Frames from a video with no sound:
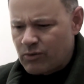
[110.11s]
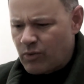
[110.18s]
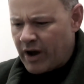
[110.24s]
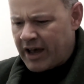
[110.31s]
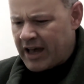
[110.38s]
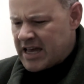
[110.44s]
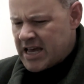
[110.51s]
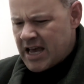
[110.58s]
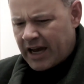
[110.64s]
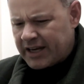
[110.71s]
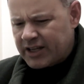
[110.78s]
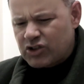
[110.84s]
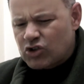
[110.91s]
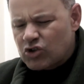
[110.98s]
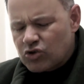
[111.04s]
where an
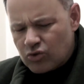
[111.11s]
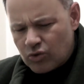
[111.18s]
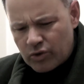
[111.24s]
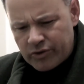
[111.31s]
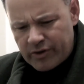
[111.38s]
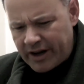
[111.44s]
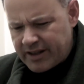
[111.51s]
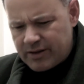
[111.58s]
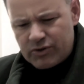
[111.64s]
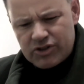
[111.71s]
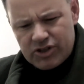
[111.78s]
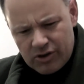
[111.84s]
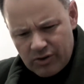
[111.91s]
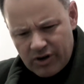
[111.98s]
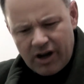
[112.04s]
extraordinary, I think
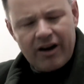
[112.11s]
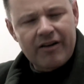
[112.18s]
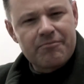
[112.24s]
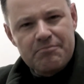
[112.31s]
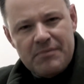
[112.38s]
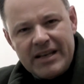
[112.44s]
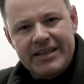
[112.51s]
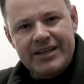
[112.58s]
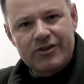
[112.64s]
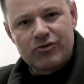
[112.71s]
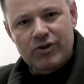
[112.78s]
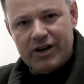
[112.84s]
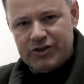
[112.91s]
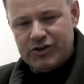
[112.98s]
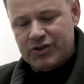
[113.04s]
it was 2.5 million
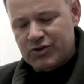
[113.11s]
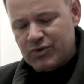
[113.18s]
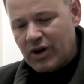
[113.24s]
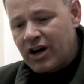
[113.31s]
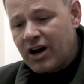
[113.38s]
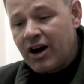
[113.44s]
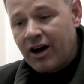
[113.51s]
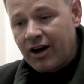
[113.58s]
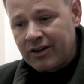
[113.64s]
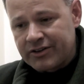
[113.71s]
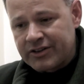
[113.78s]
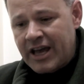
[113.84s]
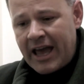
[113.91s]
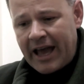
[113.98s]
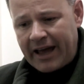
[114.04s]
Russians were hurled